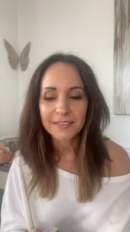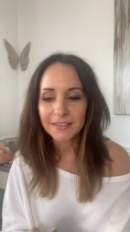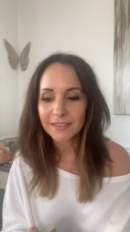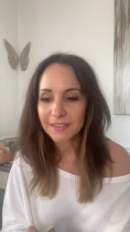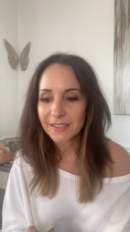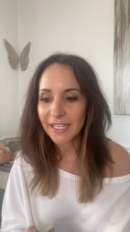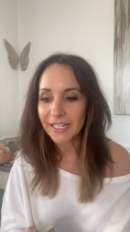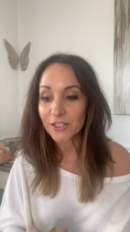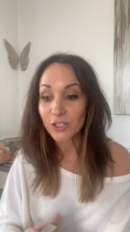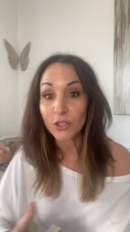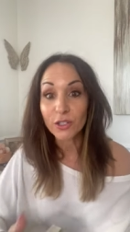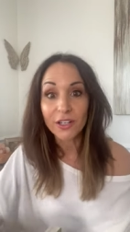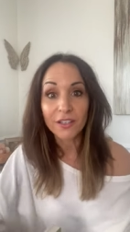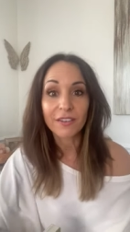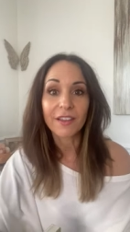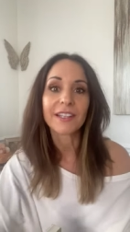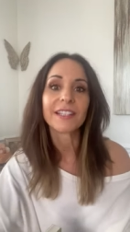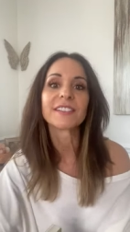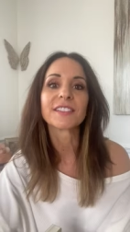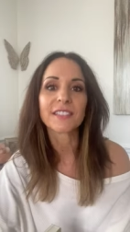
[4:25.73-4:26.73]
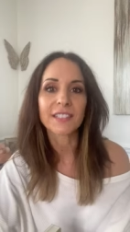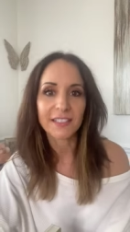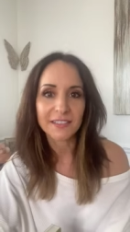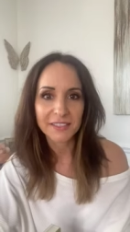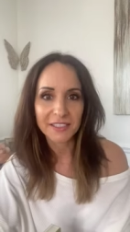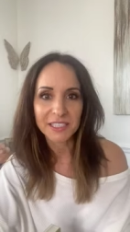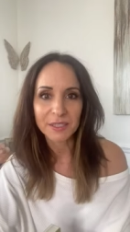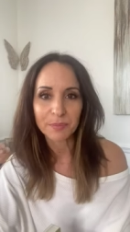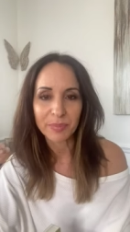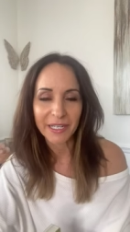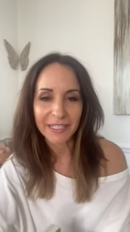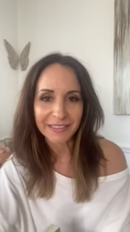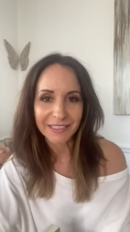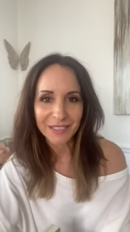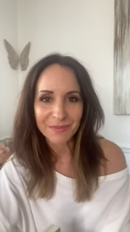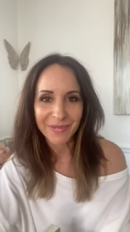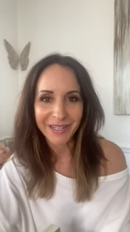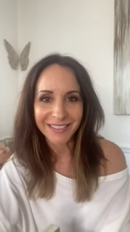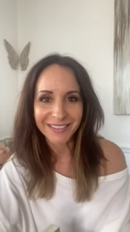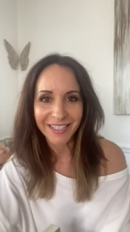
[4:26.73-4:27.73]
later. It's, it's explained
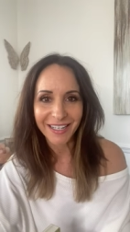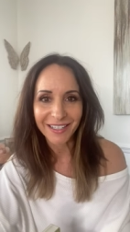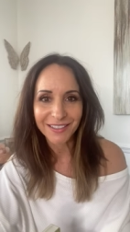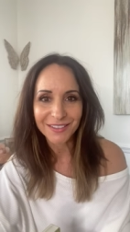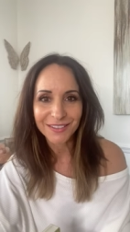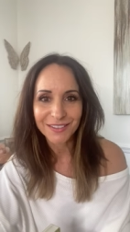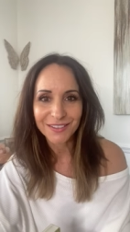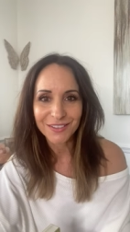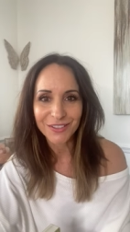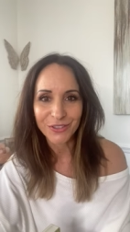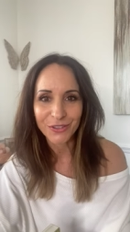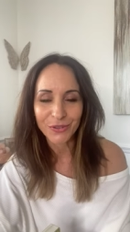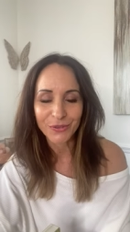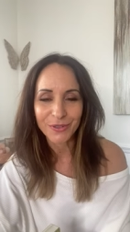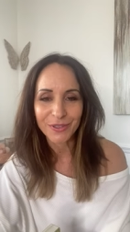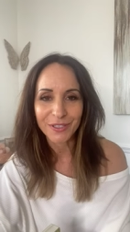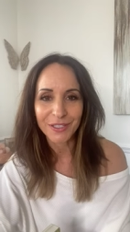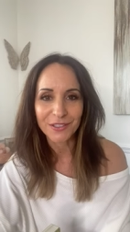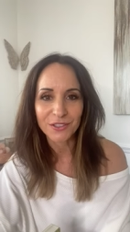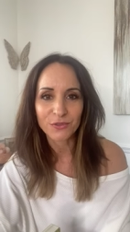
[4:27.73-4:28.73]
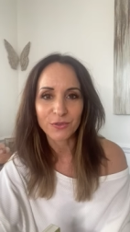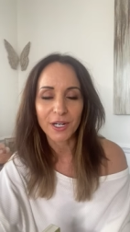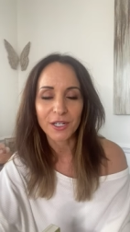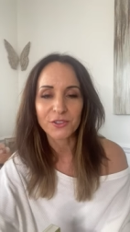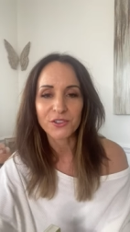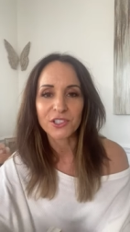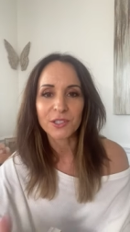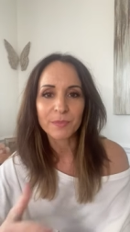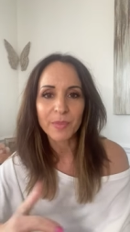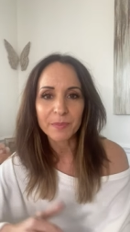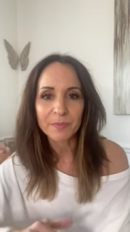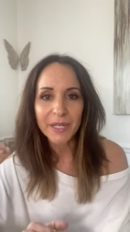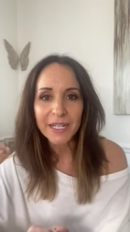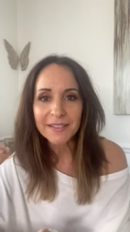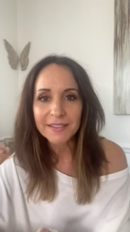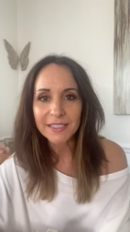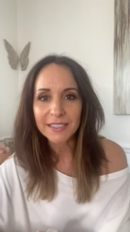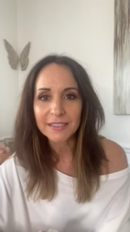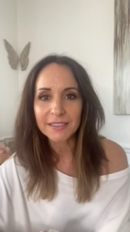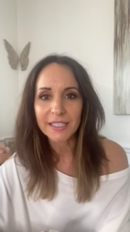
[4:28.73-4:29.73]
in my decks too in the instructions, but
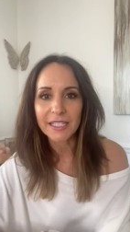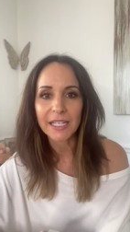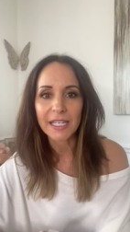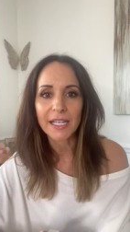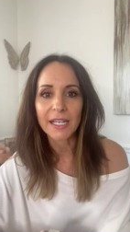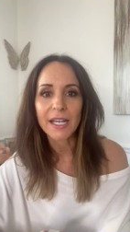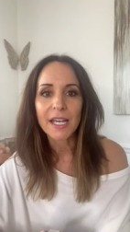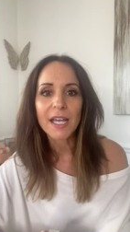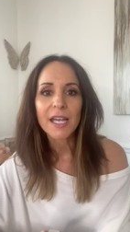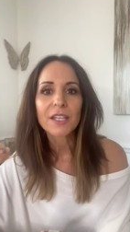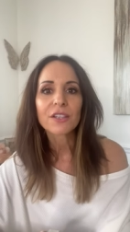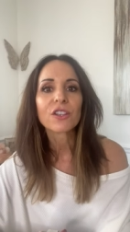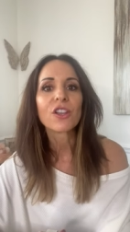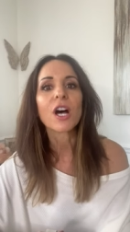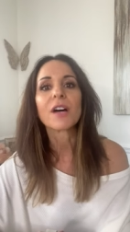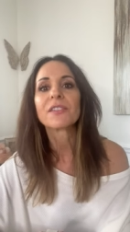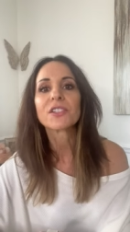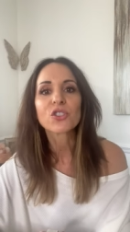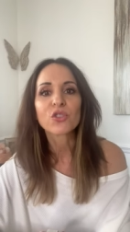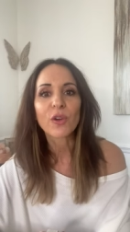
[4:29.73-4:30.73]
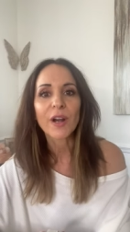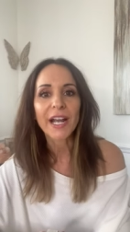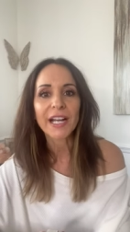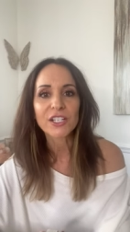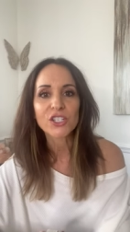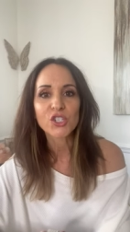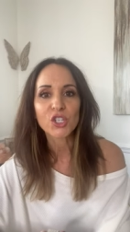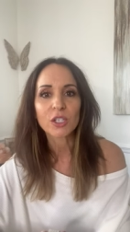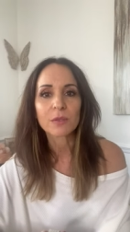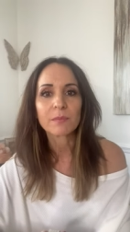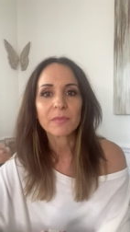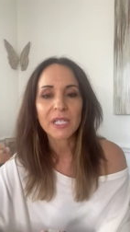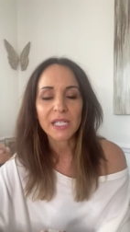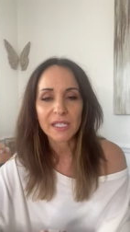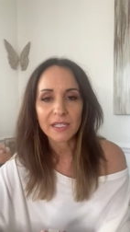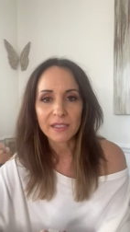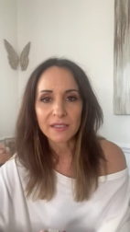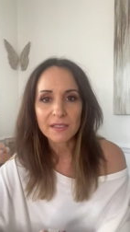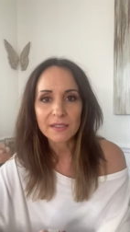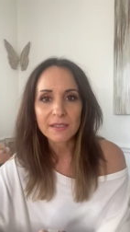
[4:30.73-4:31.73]
basically law of attraction
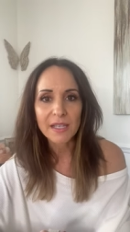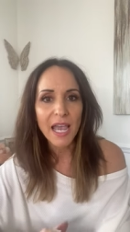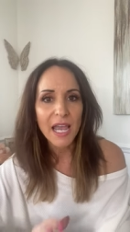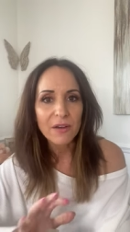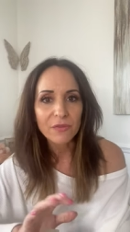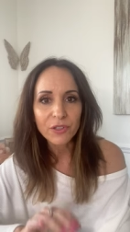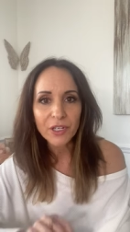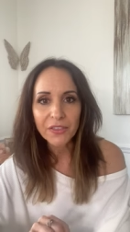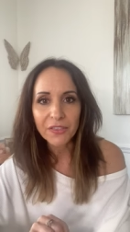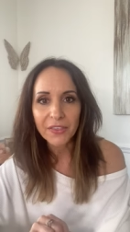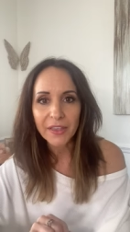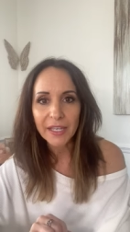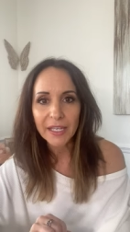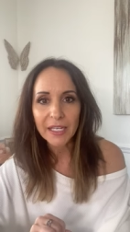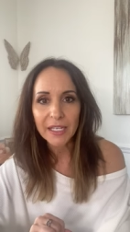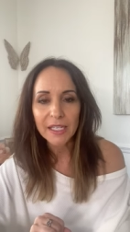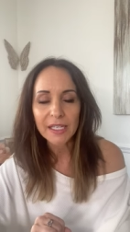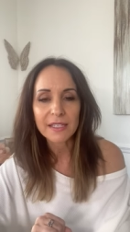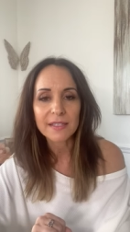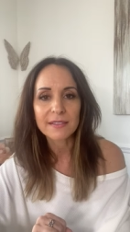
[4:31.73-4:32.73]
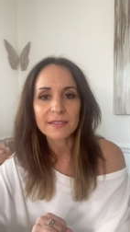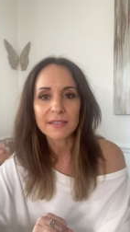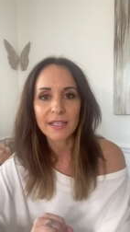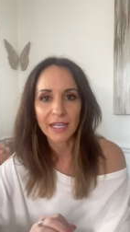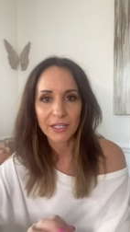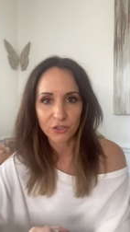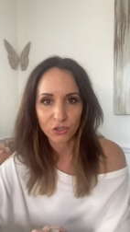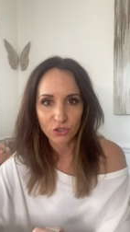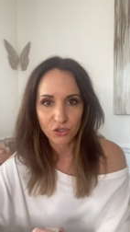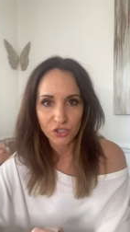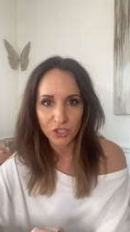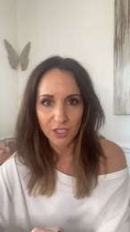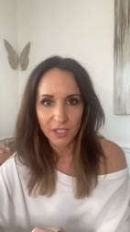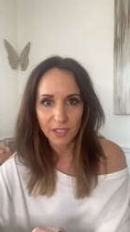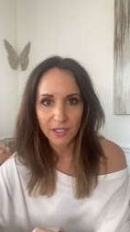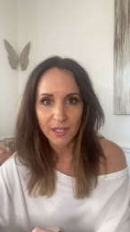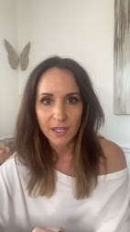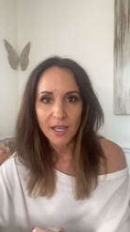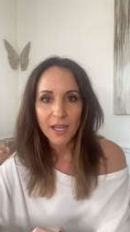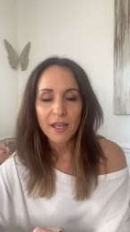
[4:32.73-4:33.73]
means everything is
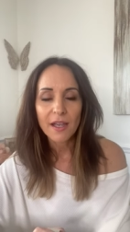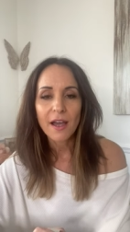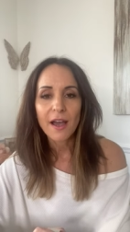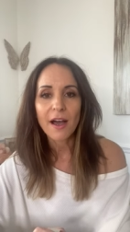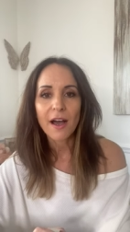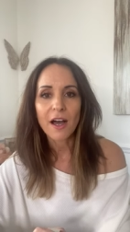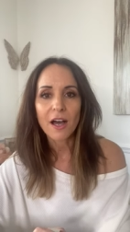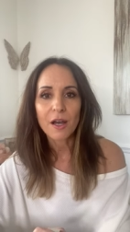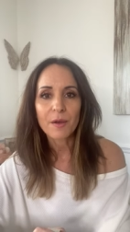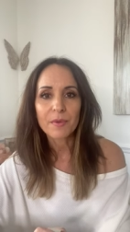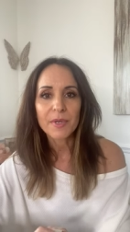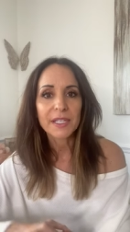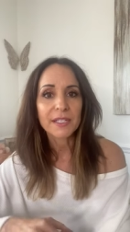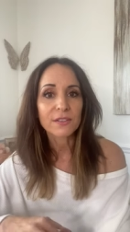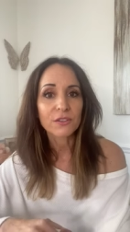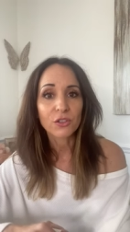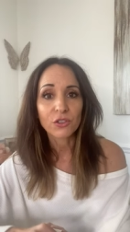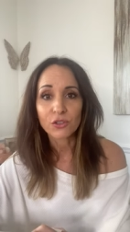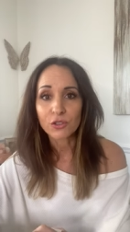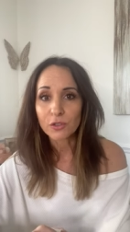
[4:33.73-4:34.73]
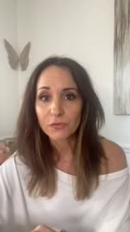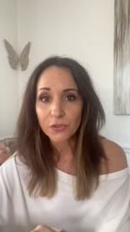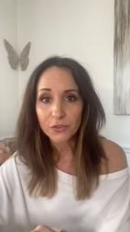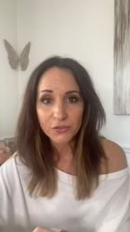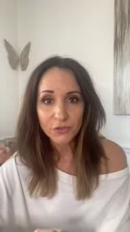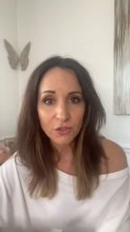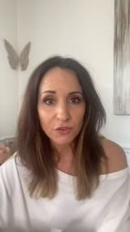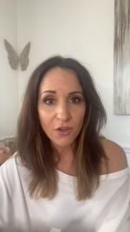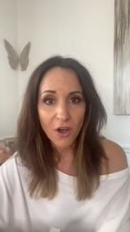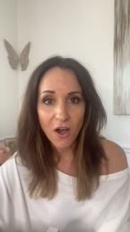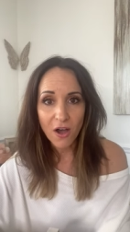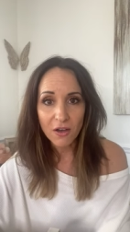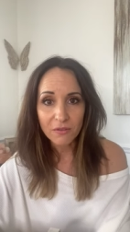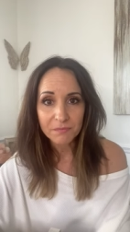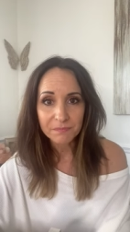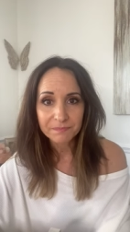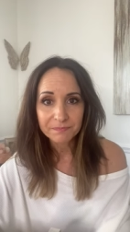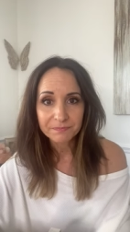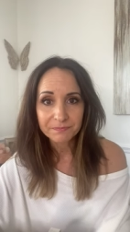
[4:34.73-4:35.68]
energy. Um, it is a universal law,